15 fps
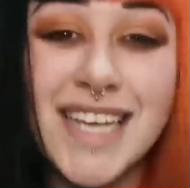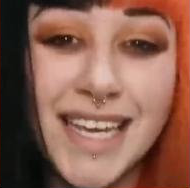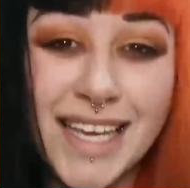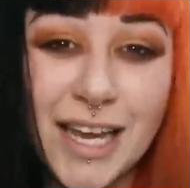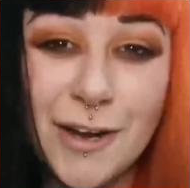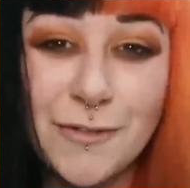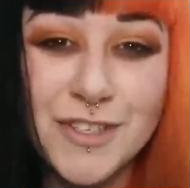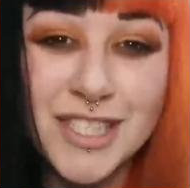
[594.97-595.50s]
Take
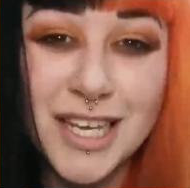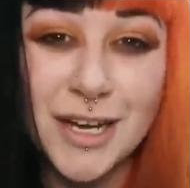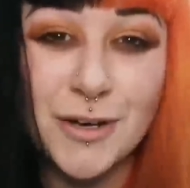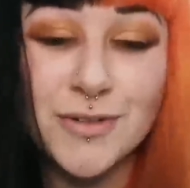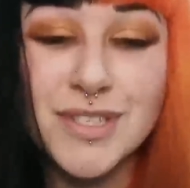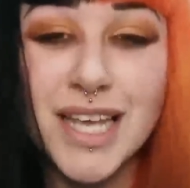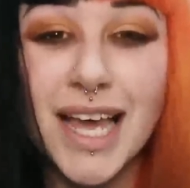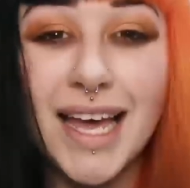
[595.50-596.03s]
care of
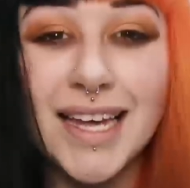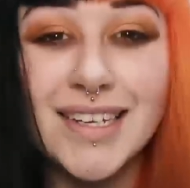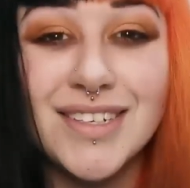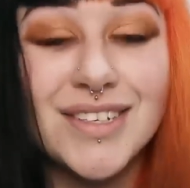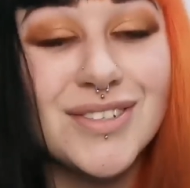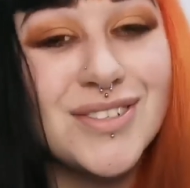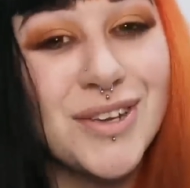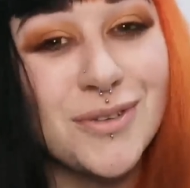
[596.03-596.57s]
yourselves
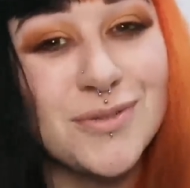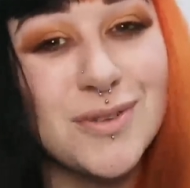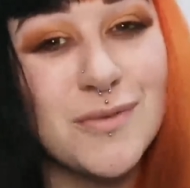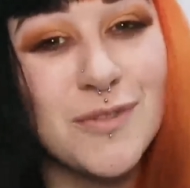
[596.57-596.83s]
and don't